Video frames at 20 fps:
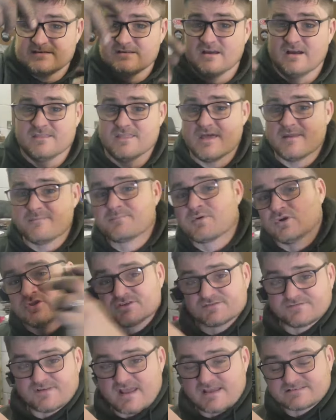and then put the
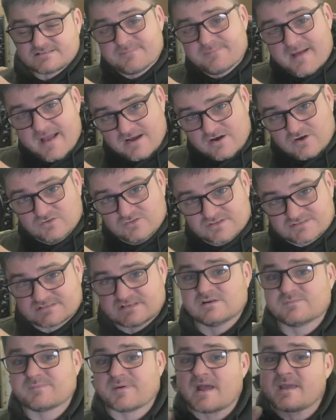flexi back onto the
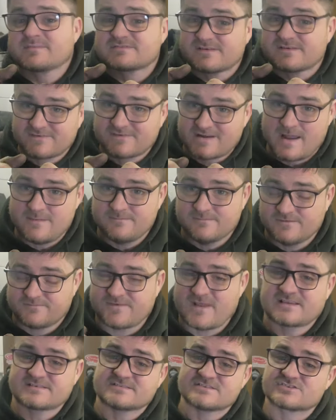steel pipe because I've clamped the
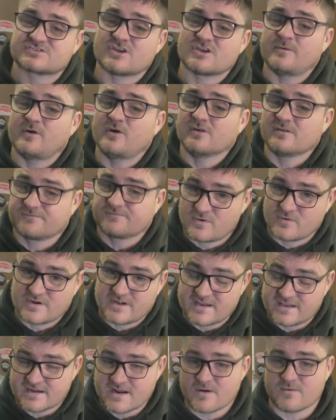flexi to stop all the fluid
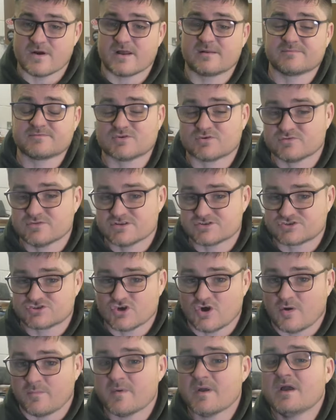leaking out while I'm doing this
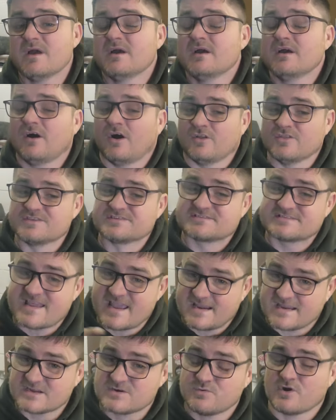job. On the
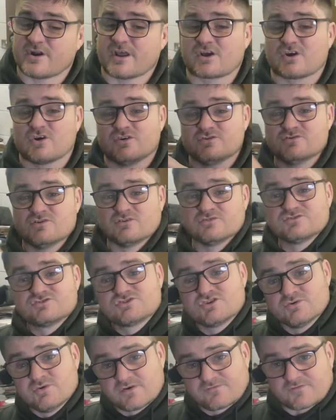second one, I couldn't
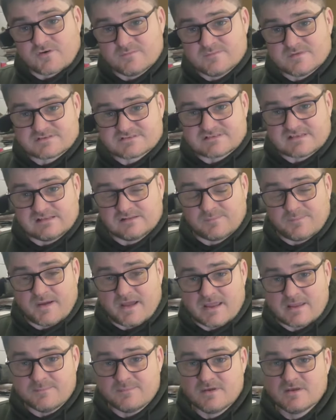undo it from the steel
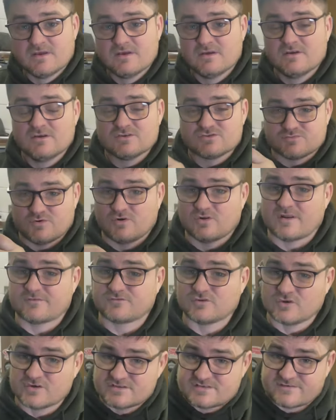pipe. So all I've
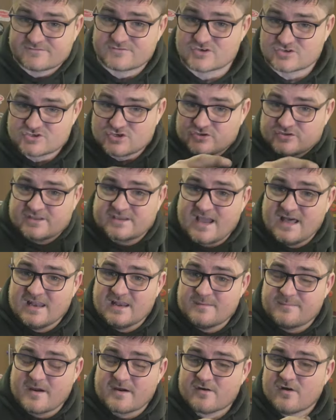done is I've just took the
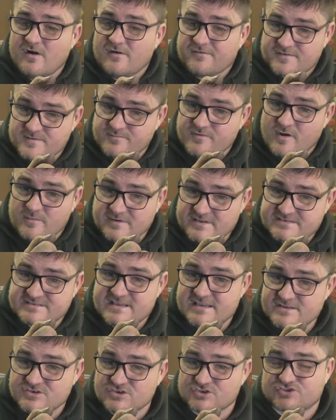caliper off, you've probably
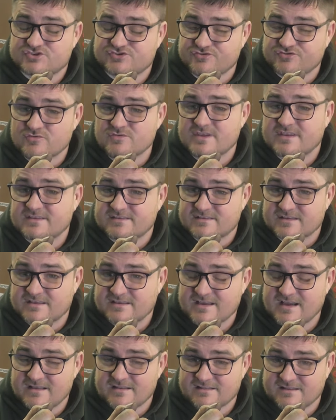seen, just screwed the,
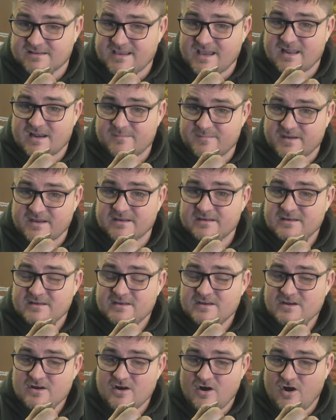the, the caliper
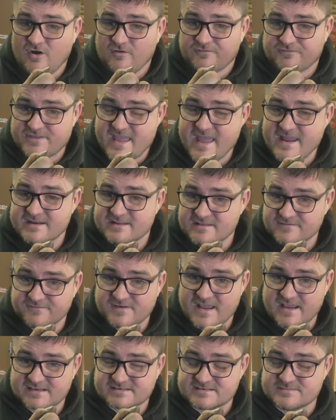off the end of the
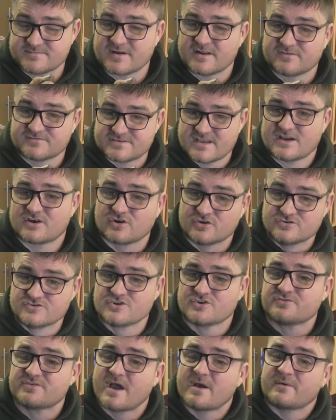flexi, but obviously I couldn't
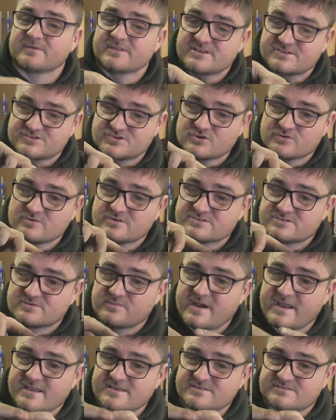do that when there's two because the
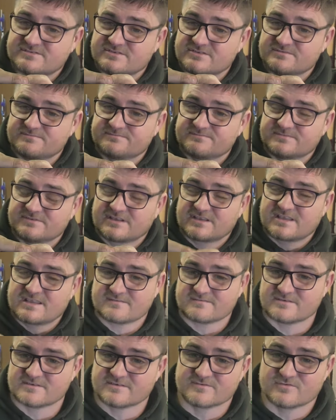wires, the, the,
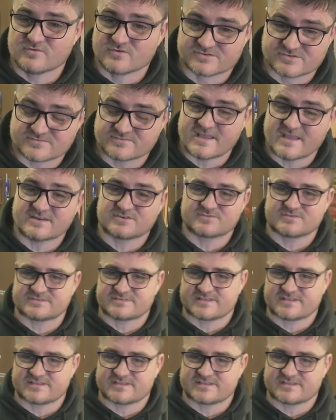the hoses would then twist